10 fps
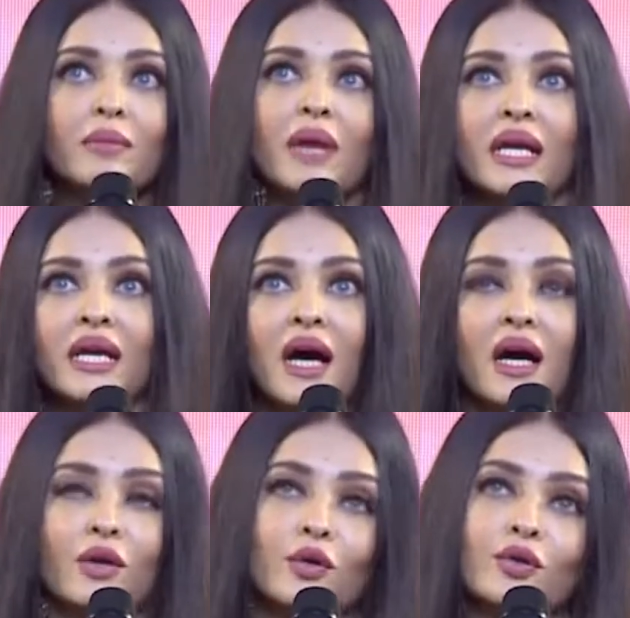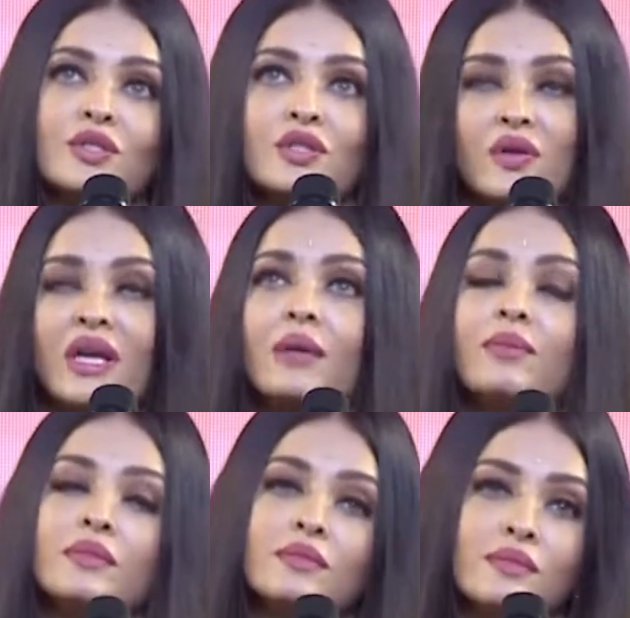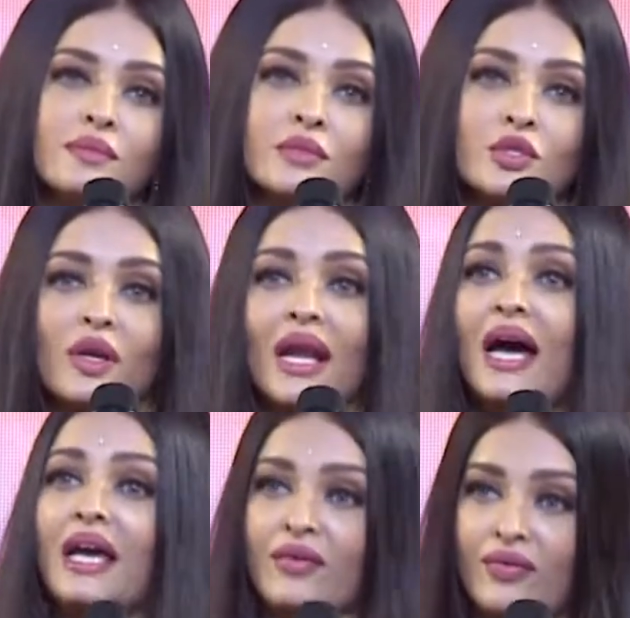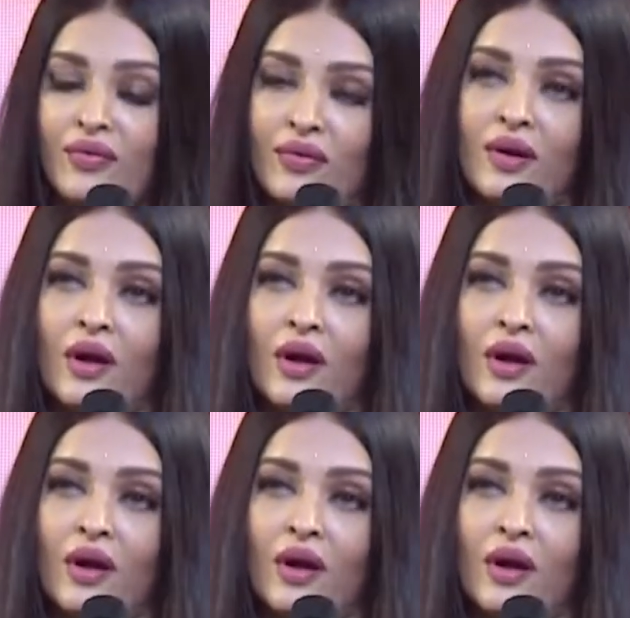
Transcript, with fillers: Mani garu's dream to life